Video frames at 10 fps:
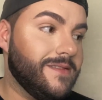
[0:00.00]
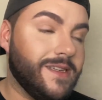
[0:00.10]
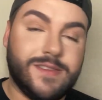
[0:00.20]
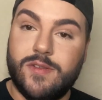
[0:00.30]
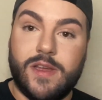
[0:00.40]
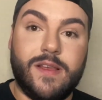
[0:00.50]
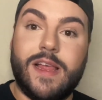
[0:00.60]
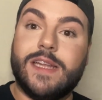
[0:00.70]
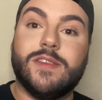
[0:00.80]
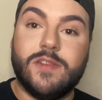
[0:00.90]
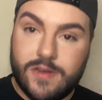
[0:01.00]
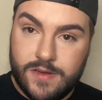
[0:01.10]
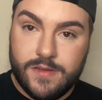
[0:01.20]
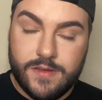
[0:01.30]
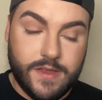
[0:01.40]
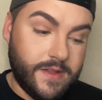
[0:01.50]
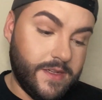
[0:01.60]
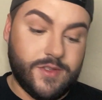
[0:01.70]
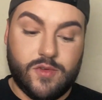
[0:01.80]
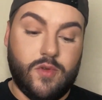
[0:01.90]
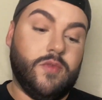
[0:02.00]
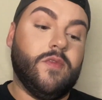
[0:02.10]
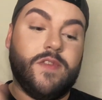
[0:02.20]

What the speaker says: I still got a lot to learn. And then I scroll through